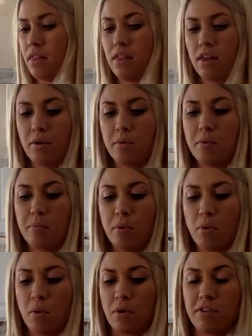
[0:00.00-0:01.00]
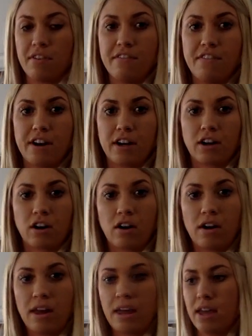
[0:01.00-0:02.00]
They will pour the
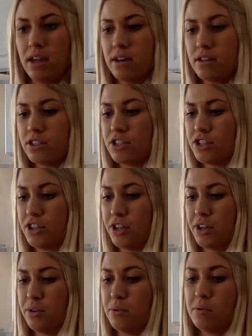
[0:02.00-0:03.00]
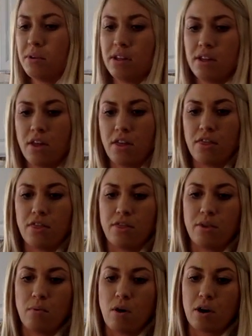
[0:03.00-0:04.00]
vinegar into
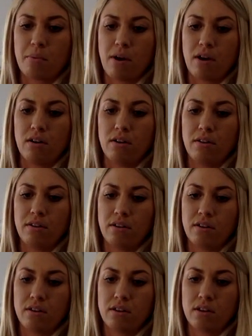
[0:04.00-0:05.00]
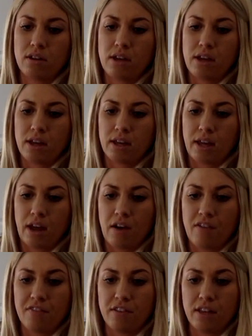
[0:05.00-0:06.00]
the water bottle,
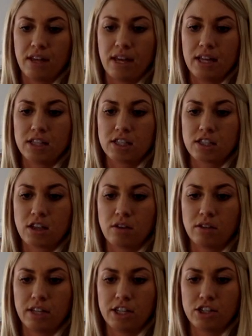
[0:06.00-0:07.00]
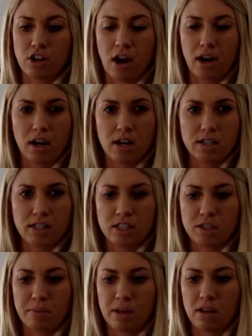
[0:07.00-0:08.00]
carefully and slowly, trying not to
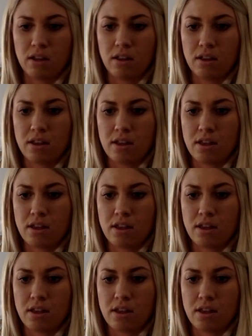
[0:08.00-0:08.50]
spill.